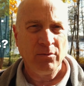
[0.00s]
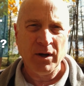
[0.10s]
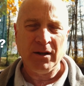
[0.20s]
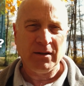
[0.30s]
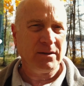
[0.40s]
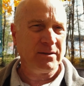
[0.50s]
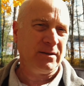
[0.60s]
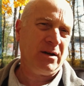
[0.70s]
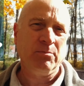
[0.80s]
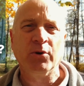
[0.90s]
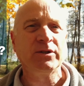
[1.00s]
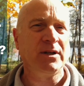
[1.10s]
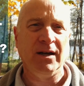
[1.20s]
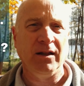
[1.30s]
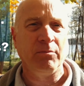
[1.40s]
Well, airports
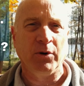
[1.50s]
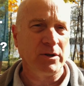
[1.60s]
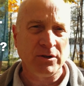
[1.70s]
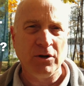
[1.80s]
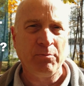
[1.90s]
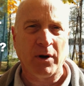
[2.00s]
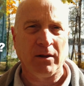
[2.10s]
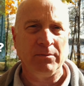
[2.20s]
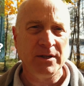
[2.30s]
and heliports, no problem.